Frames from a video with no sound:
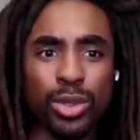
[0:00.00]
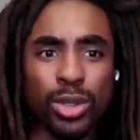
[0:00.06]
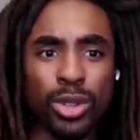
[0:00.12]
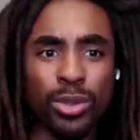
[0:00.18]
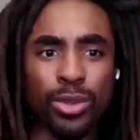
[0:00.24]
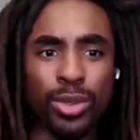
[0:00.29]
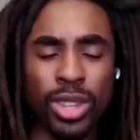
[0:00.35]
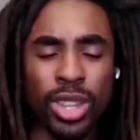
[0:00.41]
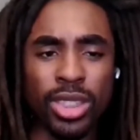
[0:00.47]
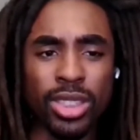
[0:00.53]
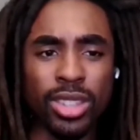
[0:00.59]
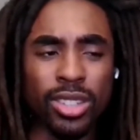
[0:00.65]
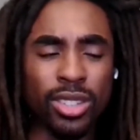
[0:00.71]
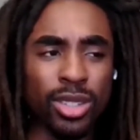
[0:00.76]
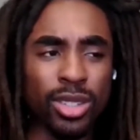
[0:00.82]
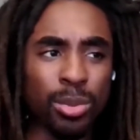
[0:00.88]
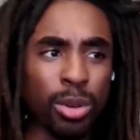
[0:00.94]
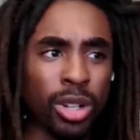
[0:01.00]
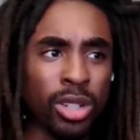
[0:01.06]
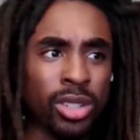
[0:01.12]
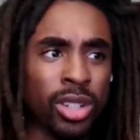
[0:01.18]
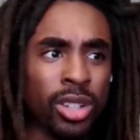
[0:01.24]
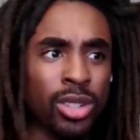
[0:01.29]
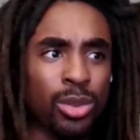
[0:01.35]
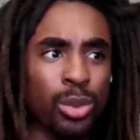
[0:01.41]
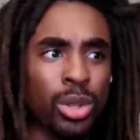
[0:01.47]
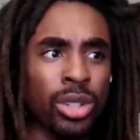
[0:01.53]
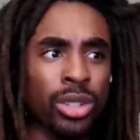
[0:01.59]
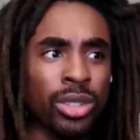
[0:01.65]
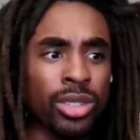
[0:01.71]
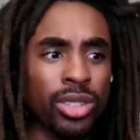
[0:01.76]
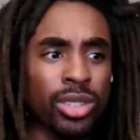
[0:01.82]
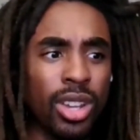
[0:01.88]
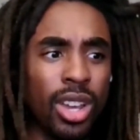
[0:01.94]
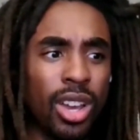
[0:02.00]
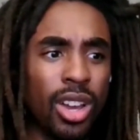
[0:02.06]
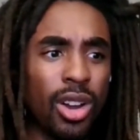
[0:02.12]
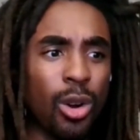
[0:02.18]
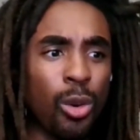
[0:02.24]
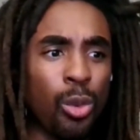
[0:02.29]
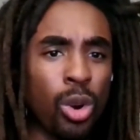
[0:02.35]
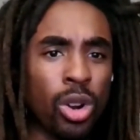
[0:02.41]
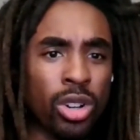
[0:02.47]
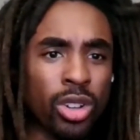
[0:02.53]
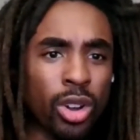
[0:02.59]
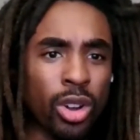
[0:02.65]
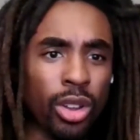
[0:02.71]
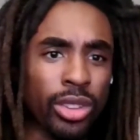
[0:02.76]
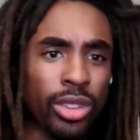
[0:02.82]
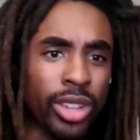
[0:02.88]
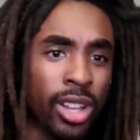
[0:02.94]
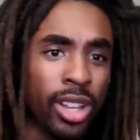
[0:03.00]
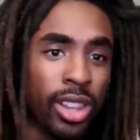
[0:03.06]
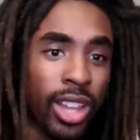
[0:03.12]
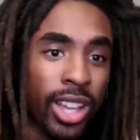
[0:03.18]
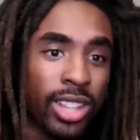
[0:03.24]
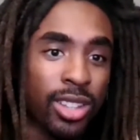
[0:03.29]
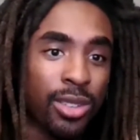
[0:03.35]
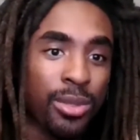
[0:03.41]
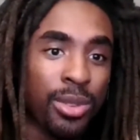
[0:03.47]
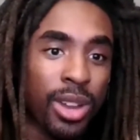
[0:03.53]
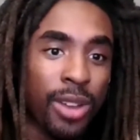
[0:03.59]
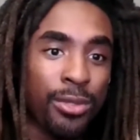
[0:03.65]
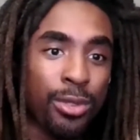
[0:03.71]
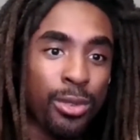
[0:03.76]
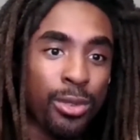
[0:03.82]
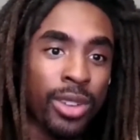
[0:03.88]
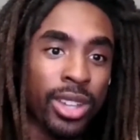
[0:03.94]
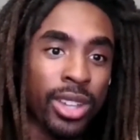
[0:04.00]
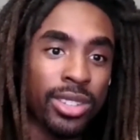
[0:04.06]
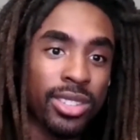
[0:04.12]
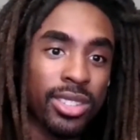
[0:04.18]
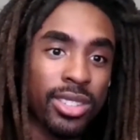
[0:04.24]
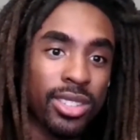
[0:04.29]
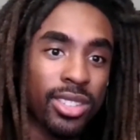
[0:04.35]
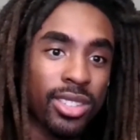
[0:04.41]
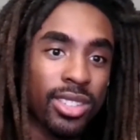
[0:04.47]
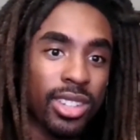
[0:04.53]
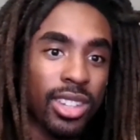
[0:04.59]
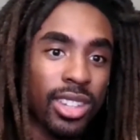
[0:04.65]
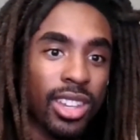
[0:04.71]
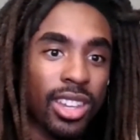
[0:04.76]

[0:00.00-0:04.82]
for that thesis project was a word called collective effervescence,